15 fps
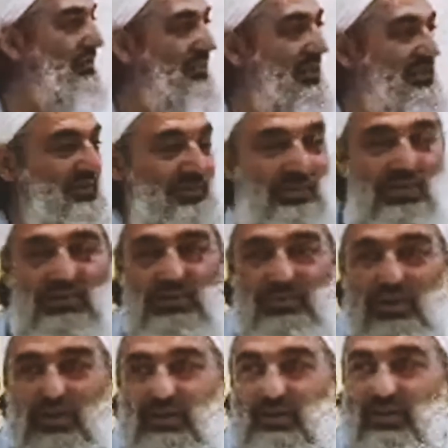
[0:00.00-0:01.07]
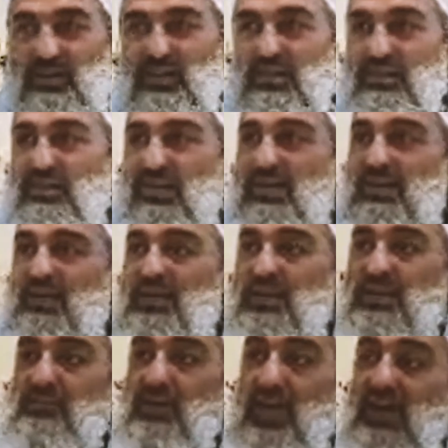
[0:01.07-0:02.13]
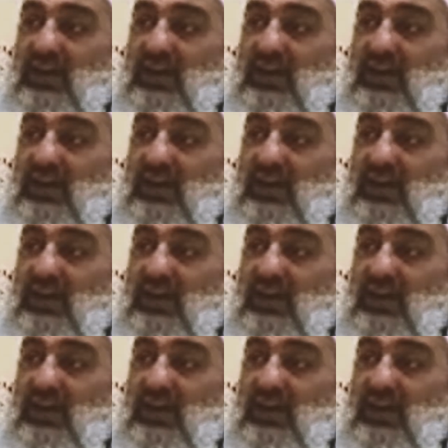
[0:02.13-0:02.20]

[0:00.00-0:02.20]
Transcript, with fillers: for us to worry about. Yeah? But